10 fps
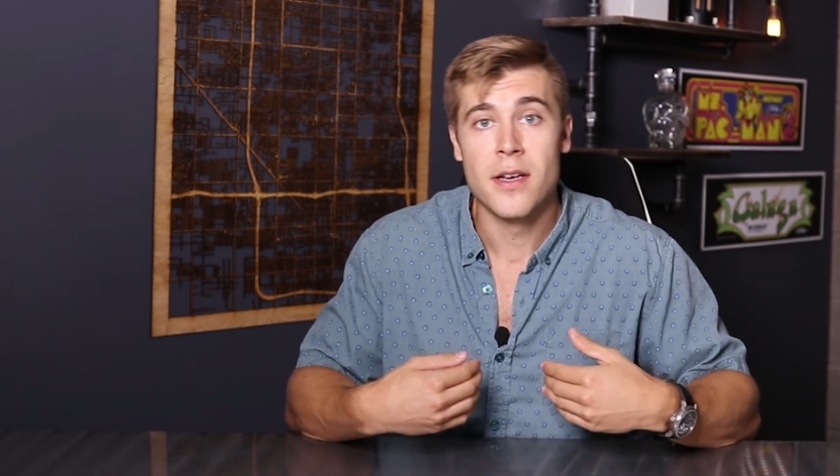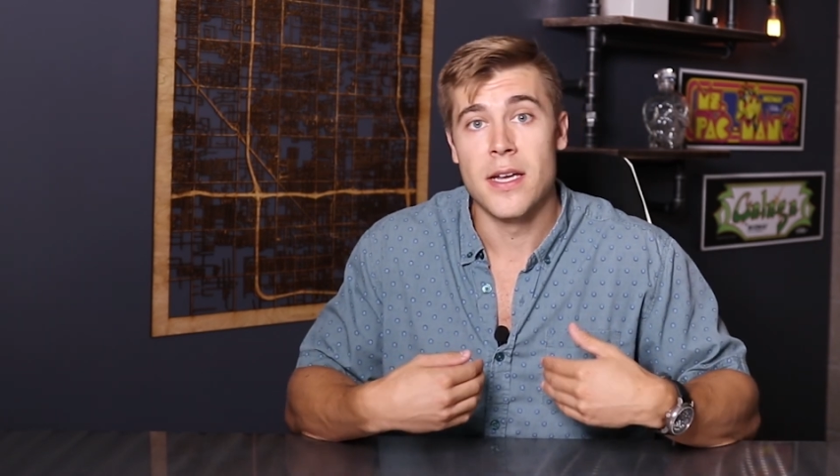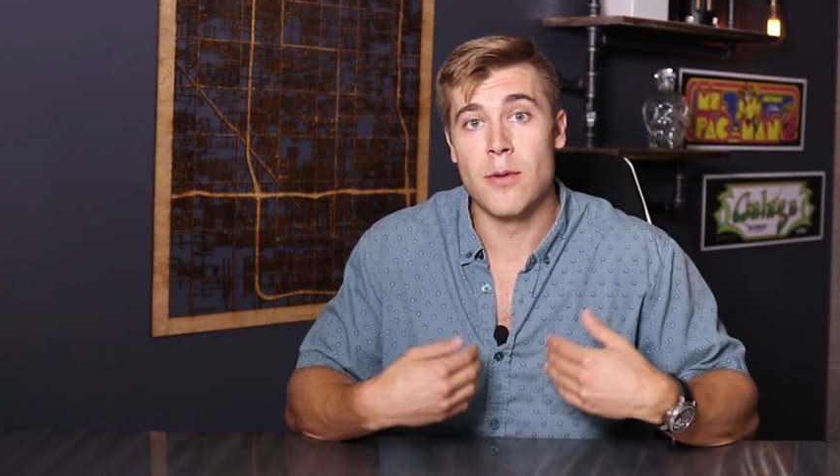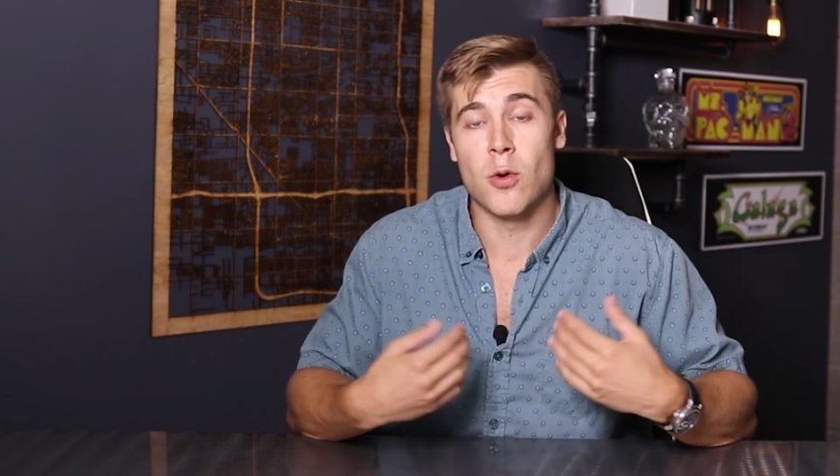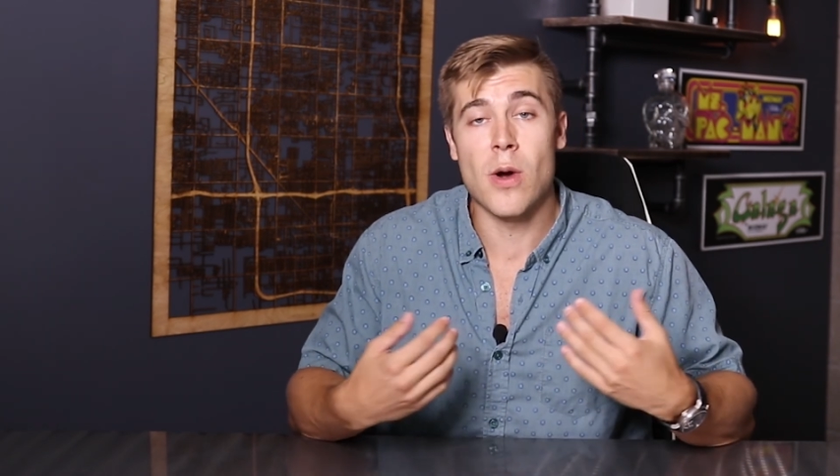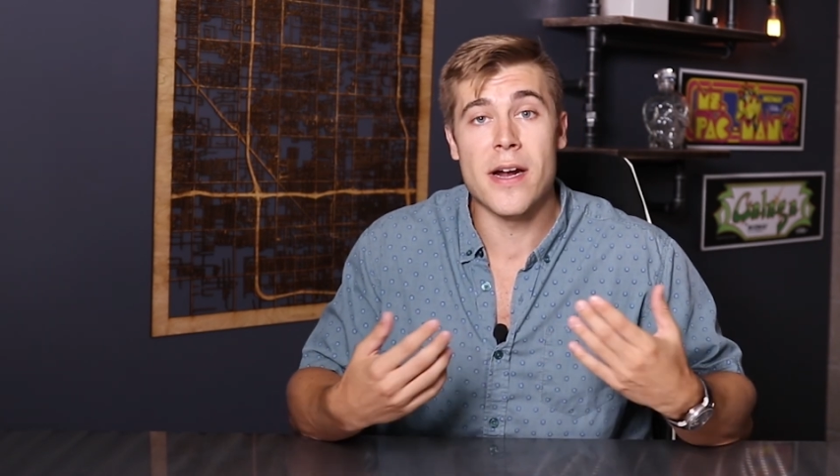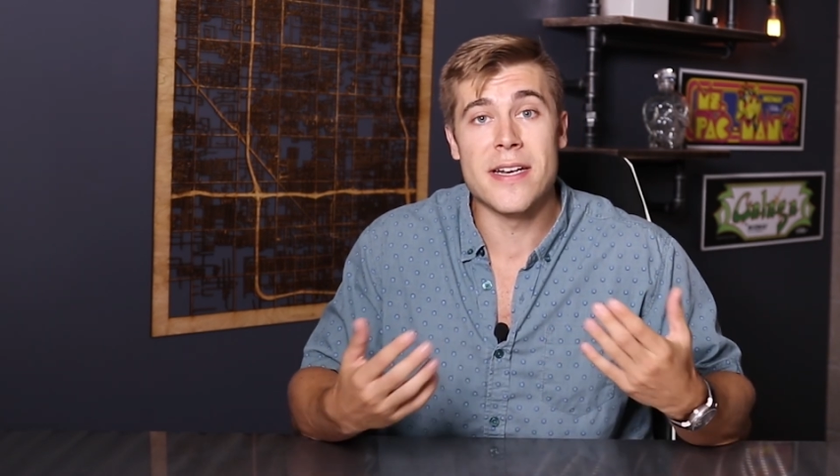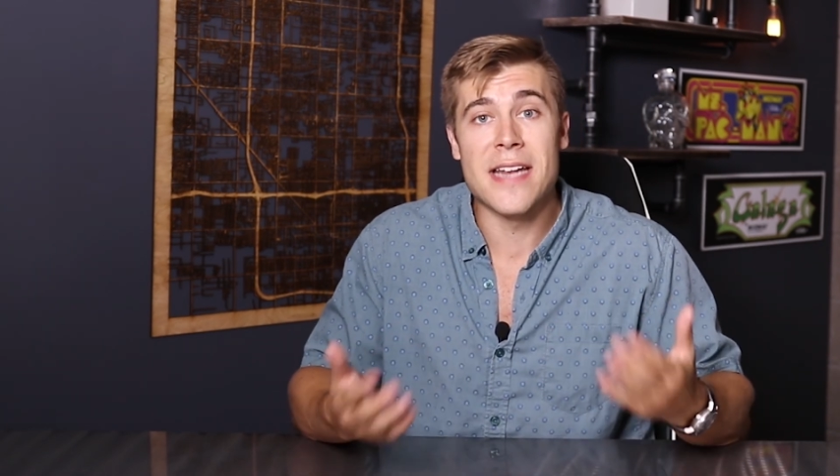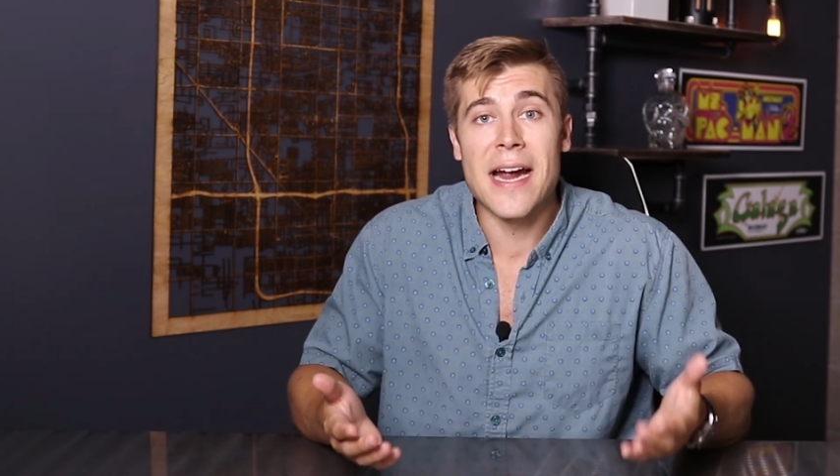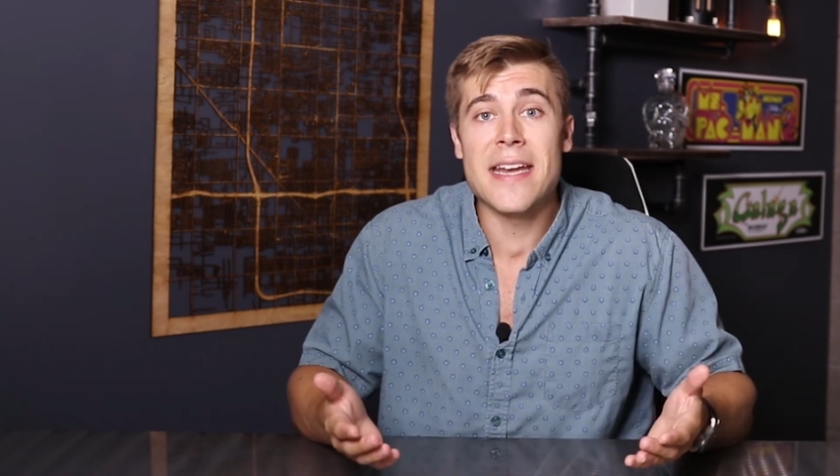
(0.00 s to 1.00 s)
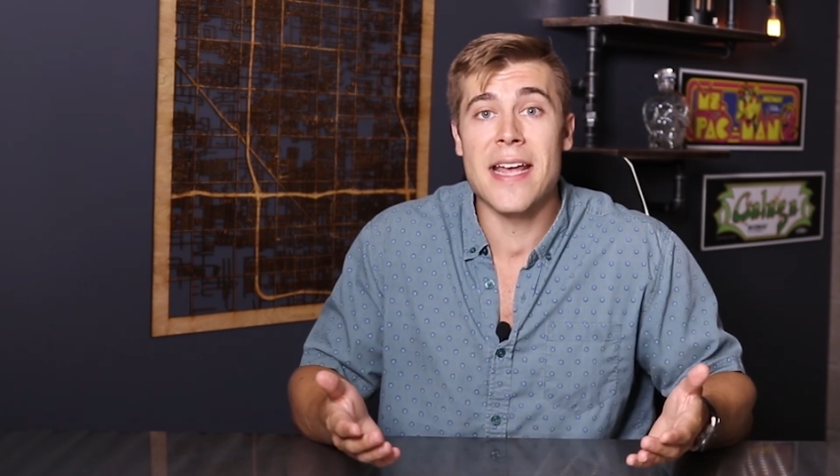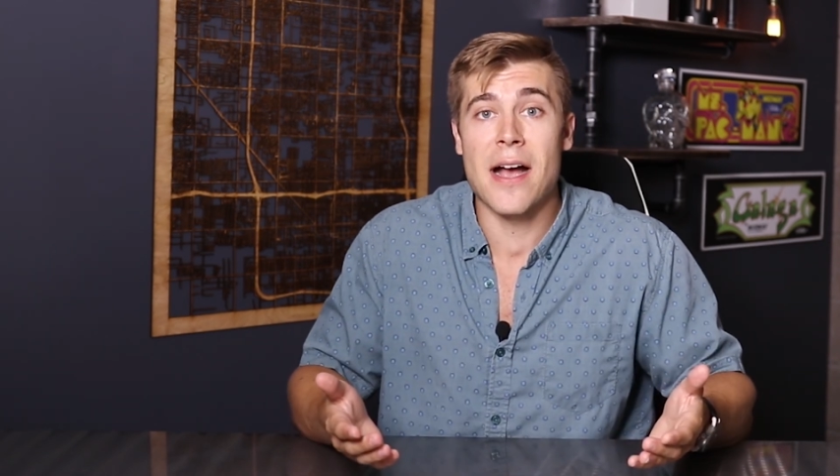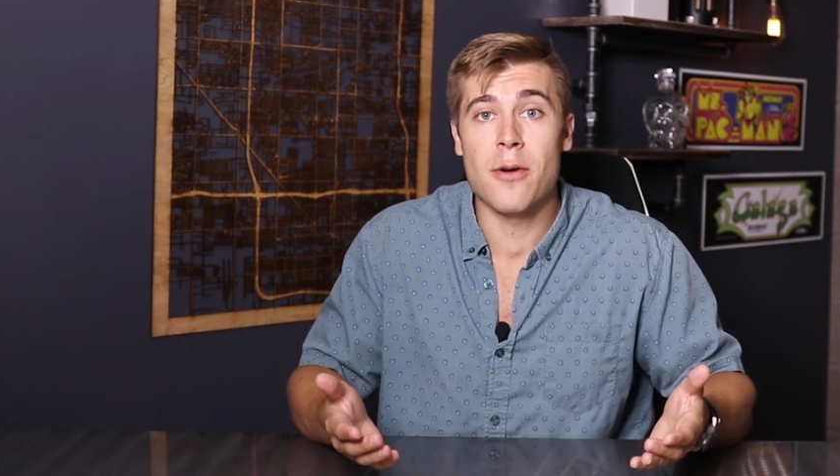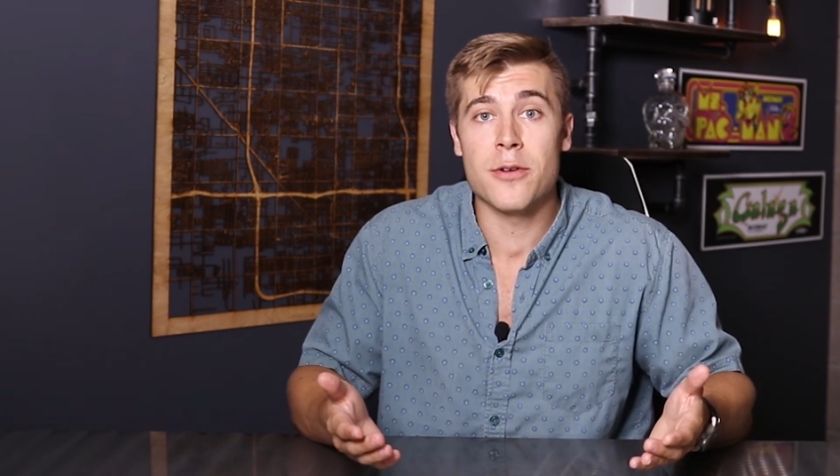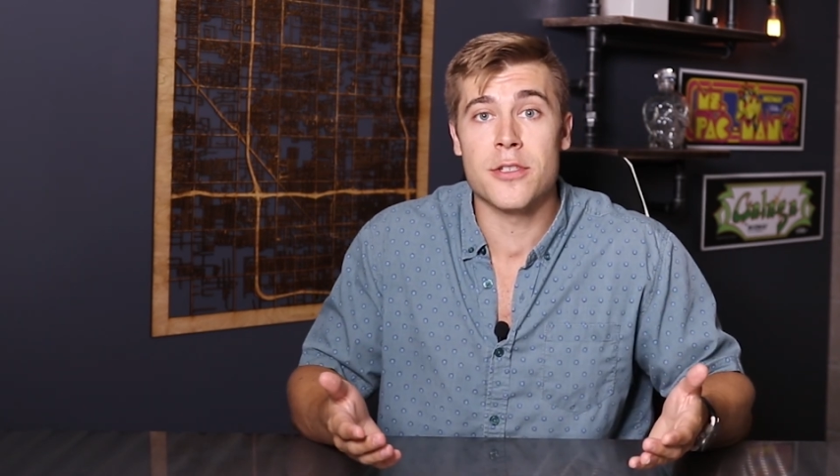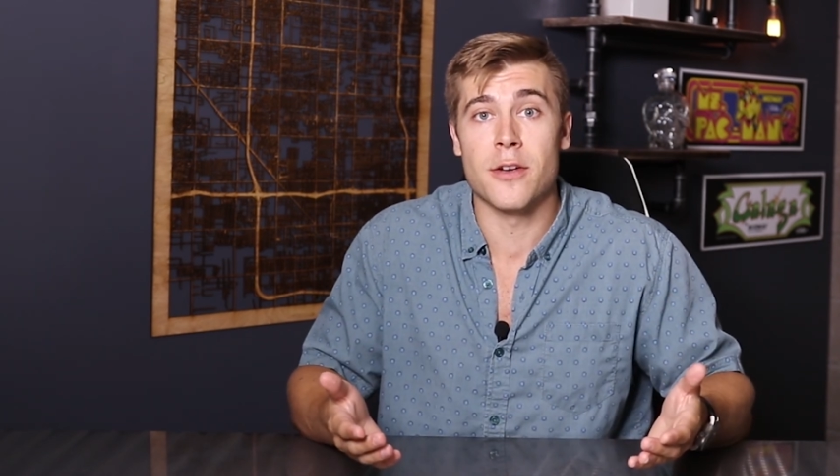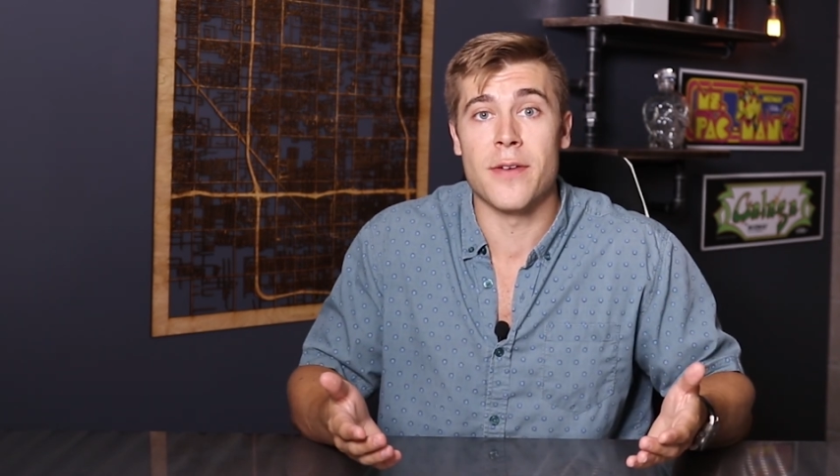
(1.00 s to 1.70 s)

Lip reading: it required 90 hours of